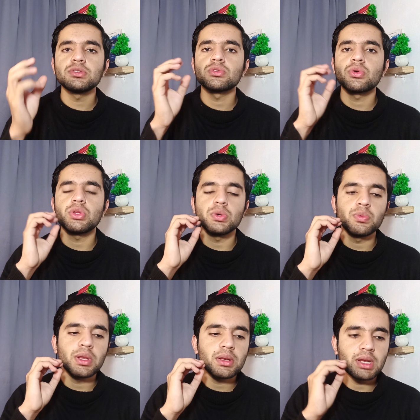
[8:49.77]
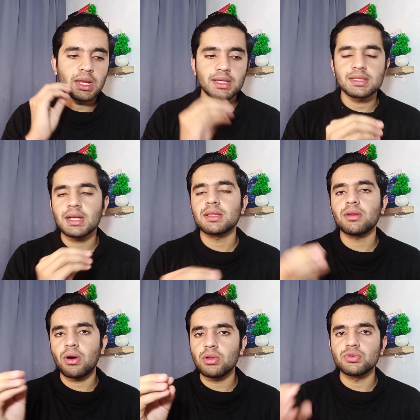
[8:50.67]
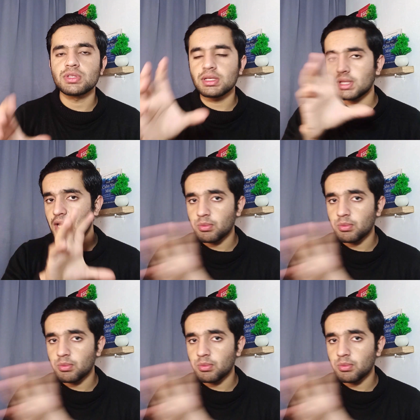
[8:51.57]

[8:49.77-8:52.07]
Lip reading: So you will like select all those things that